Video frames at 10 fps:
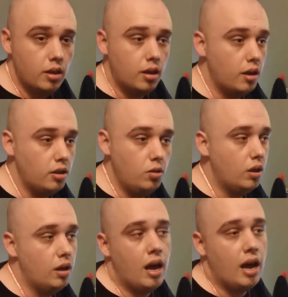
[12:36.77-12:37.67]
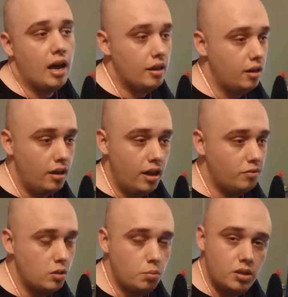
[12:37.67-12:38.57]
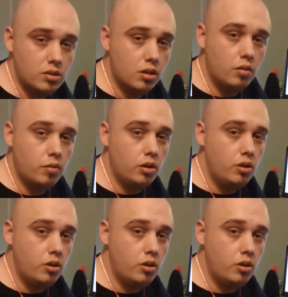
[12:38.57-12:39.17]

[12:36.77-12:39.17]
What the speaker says: You can hide an FTP server,